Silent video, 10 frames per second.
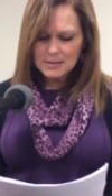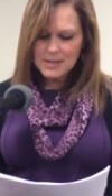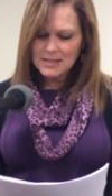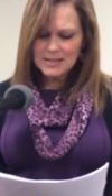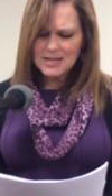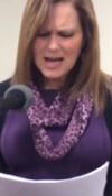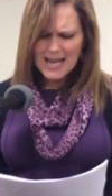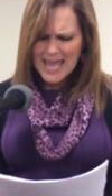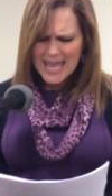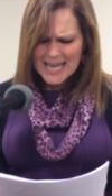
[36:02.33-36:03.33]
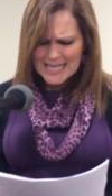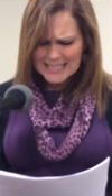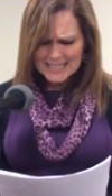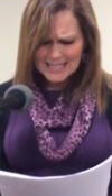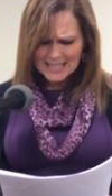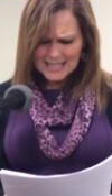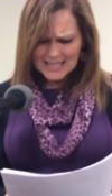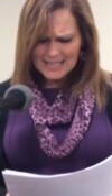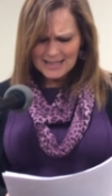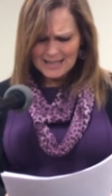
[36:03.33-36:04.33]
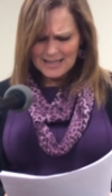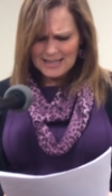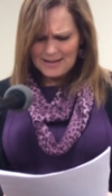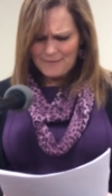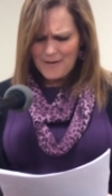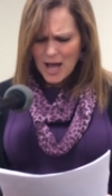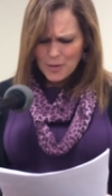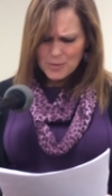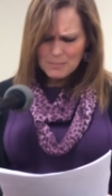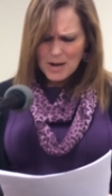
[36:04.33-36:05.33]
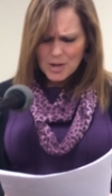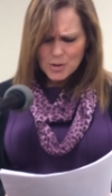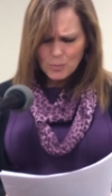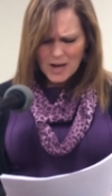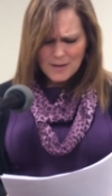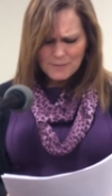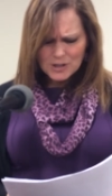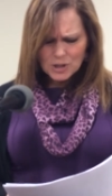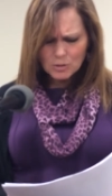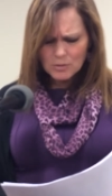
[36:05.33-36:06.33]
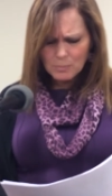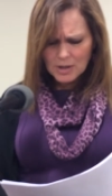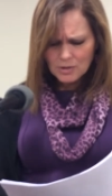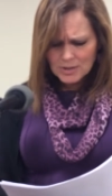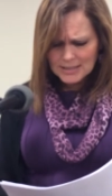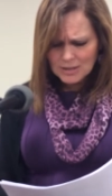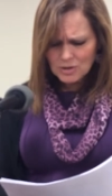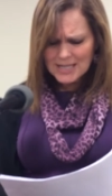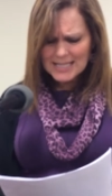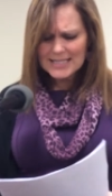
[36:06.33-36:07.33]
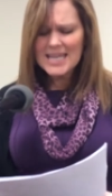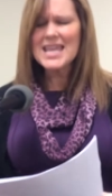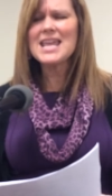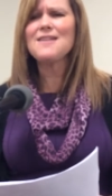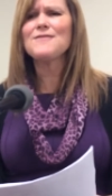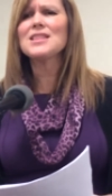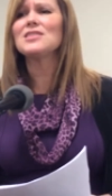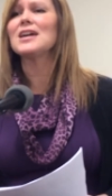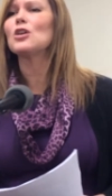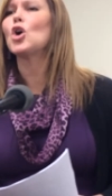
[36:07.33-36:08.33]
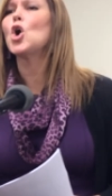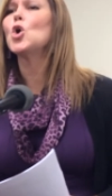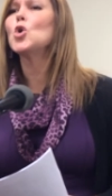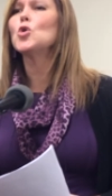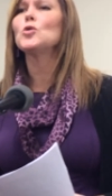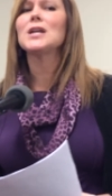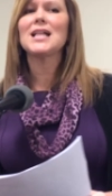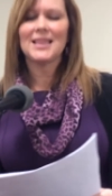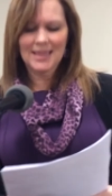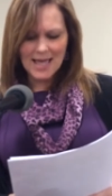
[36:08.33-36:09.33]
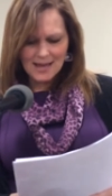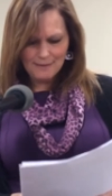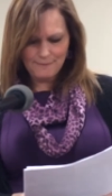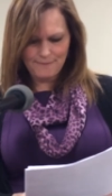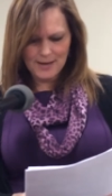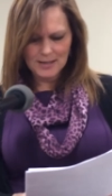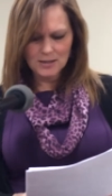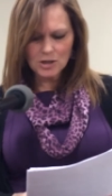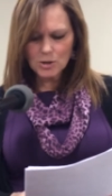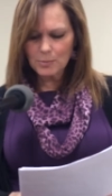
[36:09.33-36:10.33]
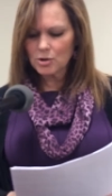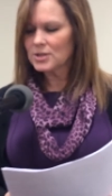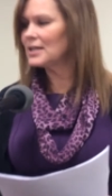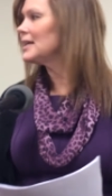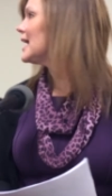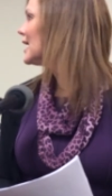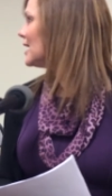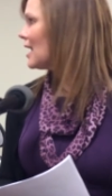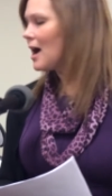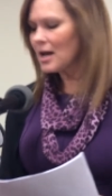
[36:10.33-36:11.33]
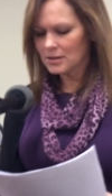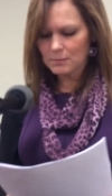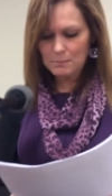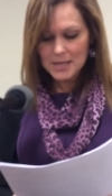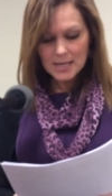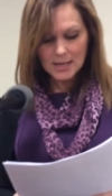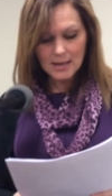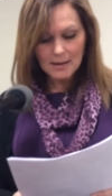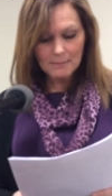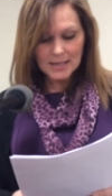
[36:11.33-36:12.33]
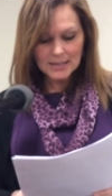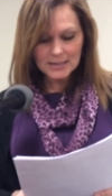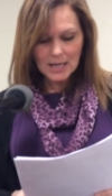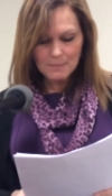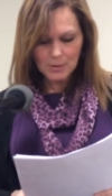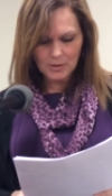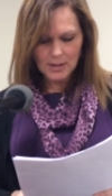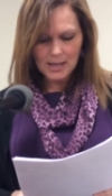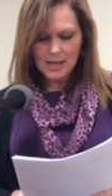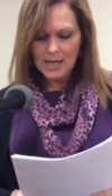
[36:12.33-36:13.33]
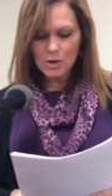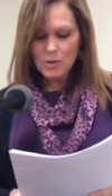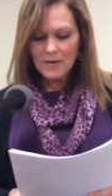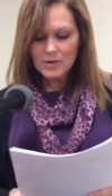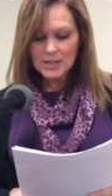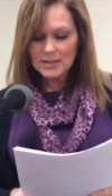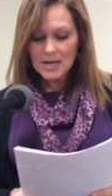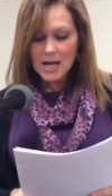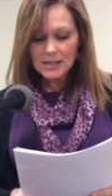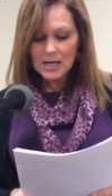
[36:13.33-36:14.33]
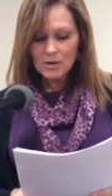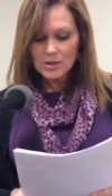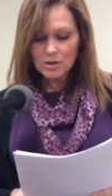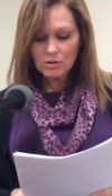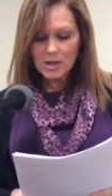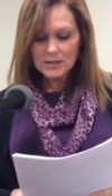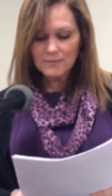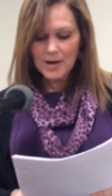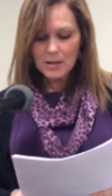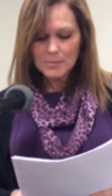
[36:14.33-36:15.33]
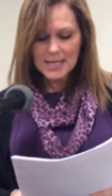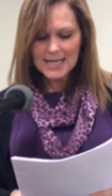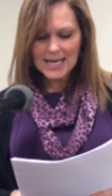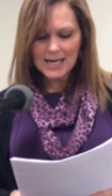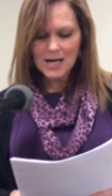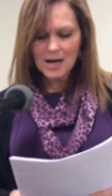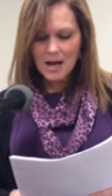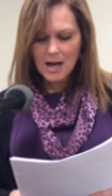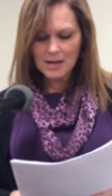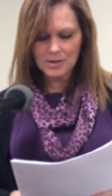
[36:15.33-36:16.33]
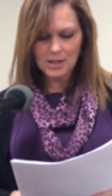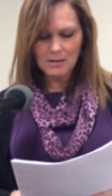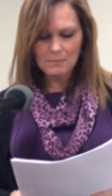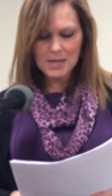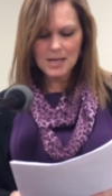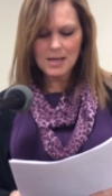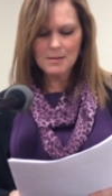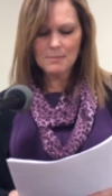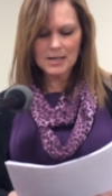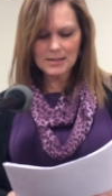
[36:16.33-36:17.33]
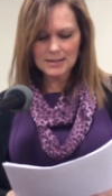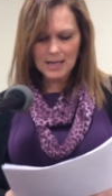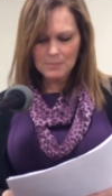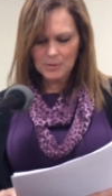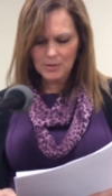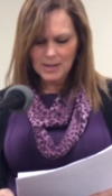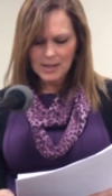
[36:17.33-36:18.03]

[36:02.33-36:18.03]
to me and does not hate father and mother, wife and children, brothers and sisters, yes, even their own life, such a person cannot be my disciple. And whoever does not carry their cross and follow me cannot be my disciple.